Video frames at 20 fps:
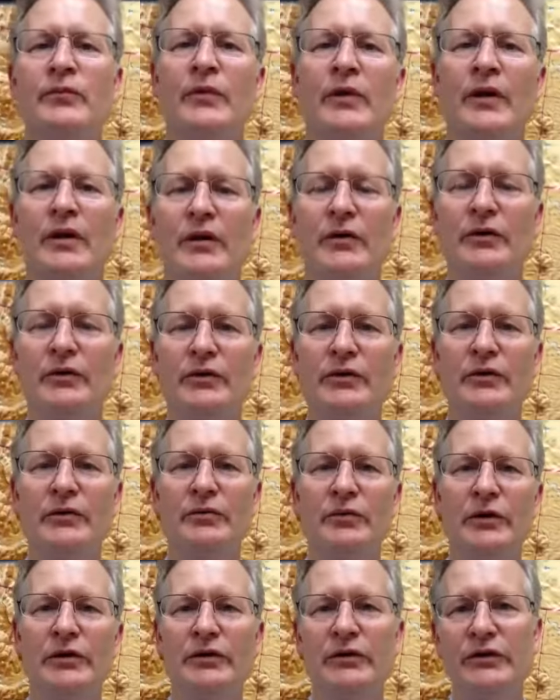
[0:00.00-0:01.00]
or
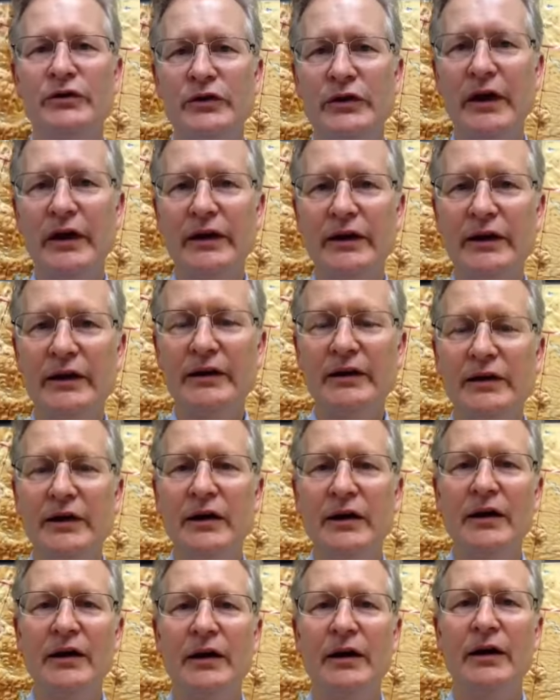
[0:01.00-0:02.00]
what you study,
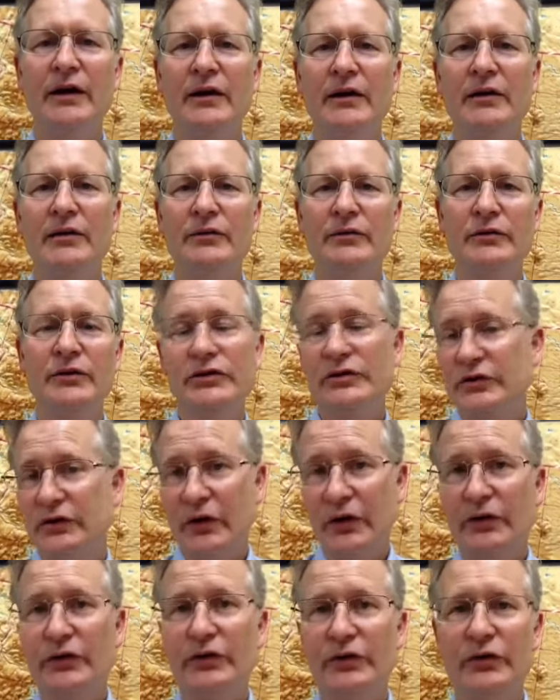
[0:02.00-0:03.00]
which is
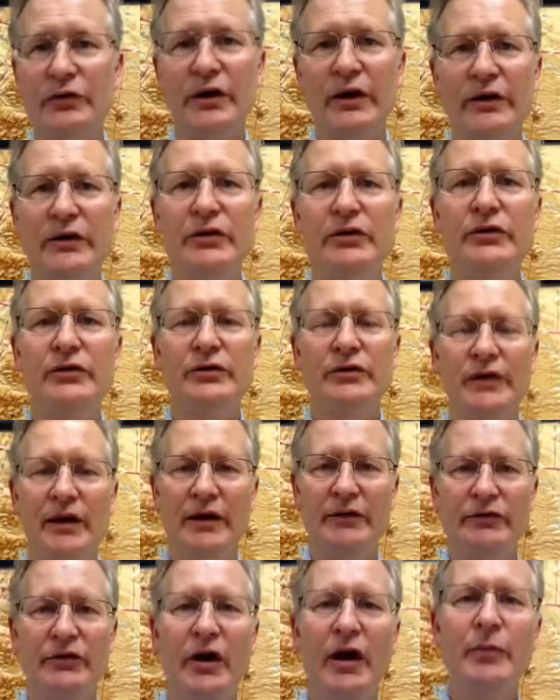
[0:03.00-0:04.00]
also great too, to
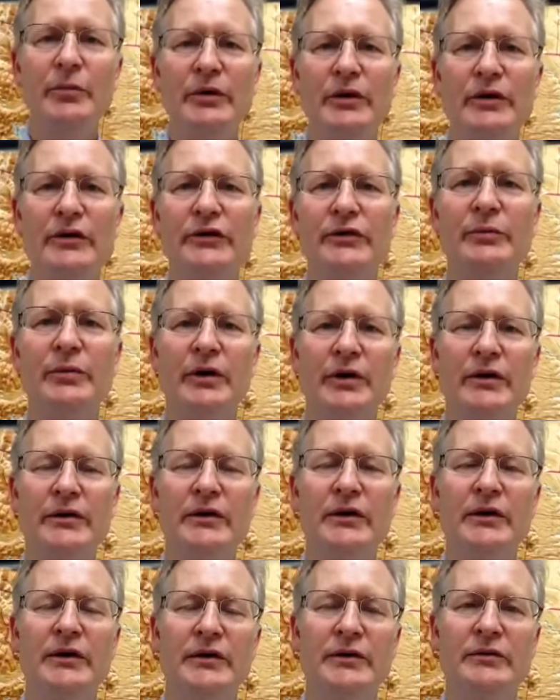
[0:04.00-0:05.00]
have topics, but
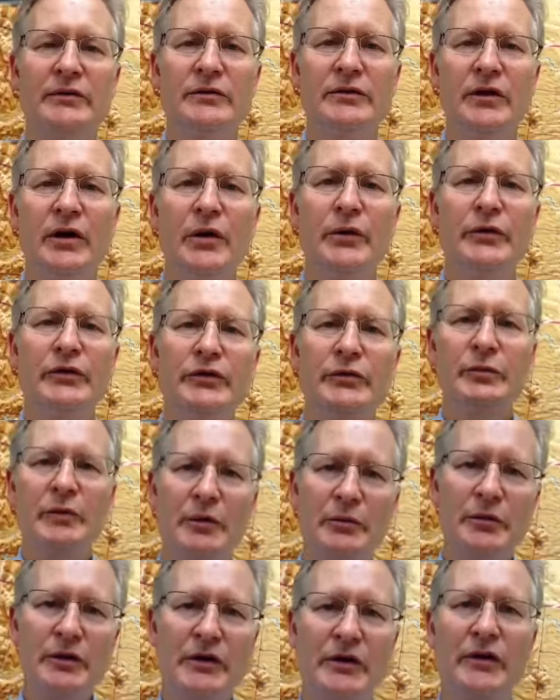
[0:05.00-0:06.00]
always
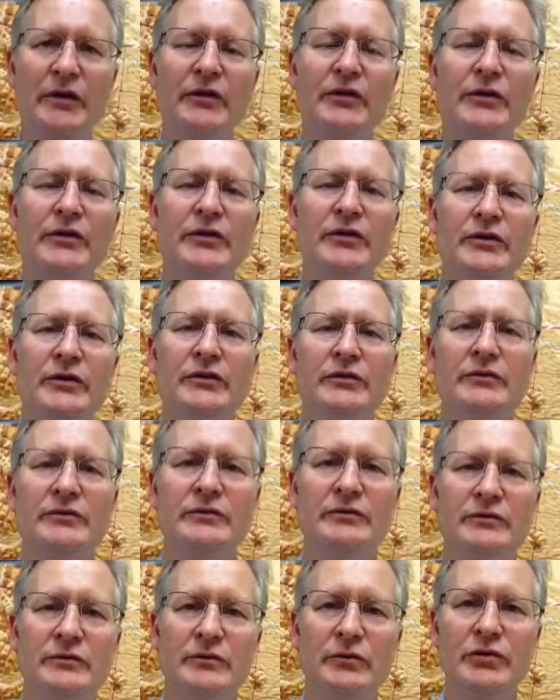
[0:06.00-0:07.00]
remembering that
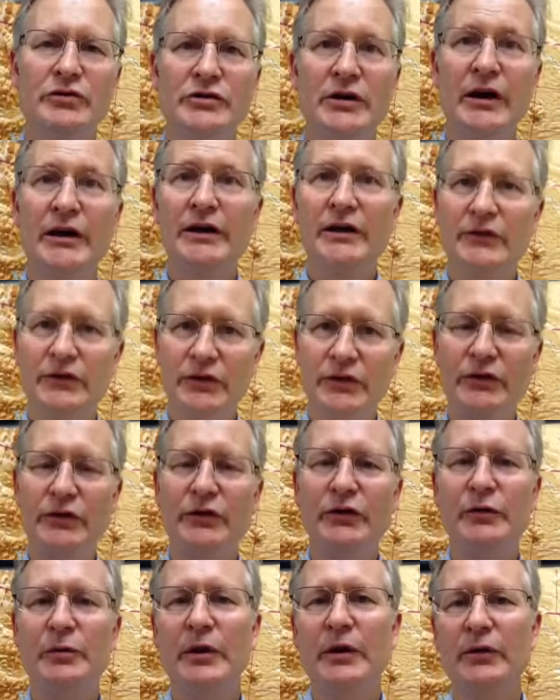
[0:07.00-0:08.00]
we're trying to get the
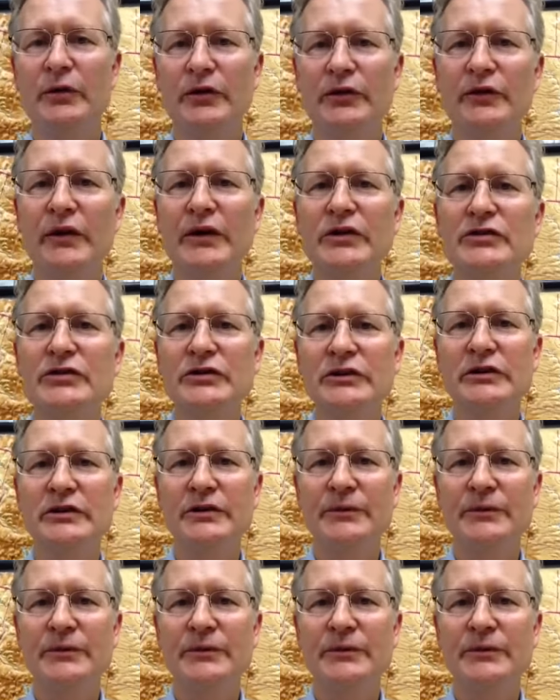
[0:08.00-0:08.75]
students to be able to function